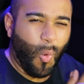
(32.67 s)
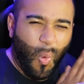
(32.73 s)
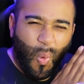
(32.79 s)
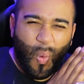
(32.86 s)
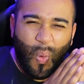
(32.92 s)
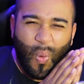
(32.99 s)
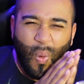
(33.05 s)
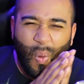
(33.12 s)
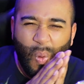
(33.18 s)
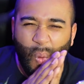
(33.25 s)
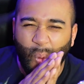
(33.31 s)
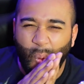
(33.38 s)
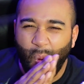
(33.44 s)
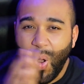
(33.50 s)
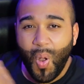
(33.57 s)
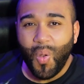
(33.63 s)

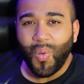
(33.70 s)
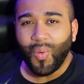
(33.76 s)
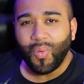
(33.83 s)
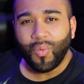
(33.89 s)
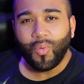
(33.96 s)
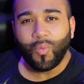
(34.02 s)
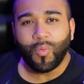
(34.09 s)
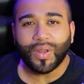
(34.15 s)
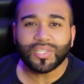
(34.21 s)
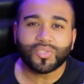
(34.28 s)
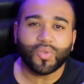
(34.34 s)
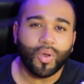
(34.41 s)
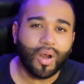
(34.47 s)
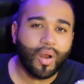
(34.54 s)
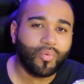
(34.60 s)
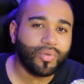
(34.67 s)
Woo! What is
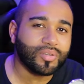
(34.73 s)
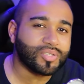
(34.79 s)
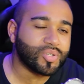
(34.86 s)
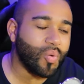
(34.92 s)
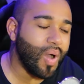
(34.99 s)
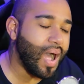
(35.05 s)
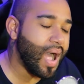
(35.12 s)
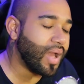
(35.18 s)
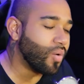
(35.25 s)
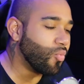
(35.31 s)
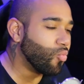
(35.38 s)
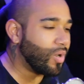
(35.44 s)
going on, Real Squad?